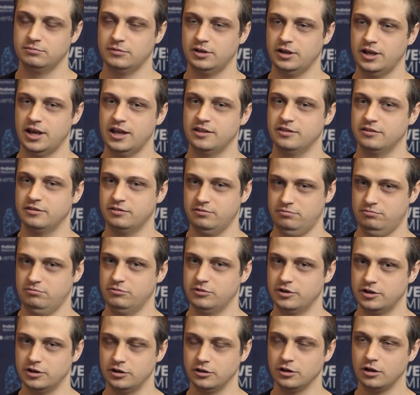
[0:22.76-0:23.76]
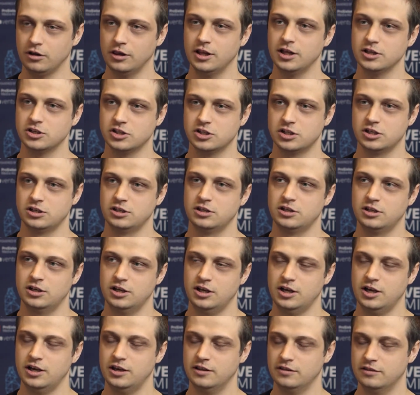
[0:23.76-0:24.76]
get their knowledge,
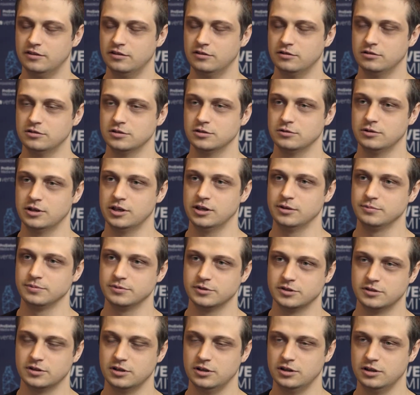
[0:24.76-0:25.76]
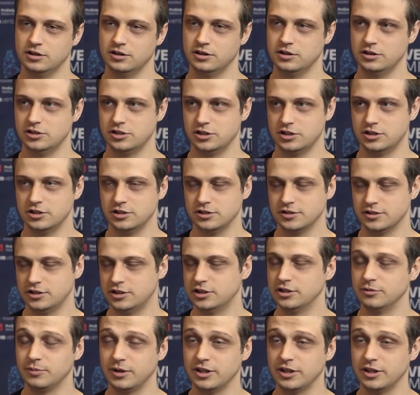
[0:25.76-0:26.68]
and it also helps teachers earn